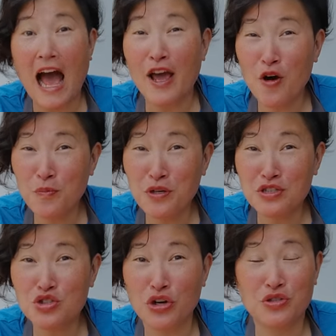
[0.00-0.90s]
I hope you
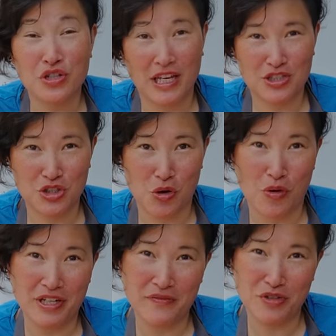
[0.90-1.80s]
enjoyed today's
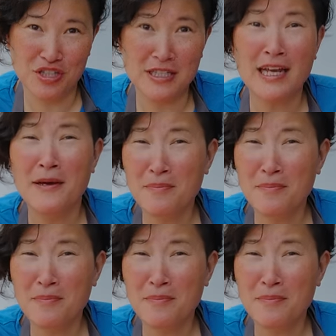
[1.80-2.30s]
show, and if you did,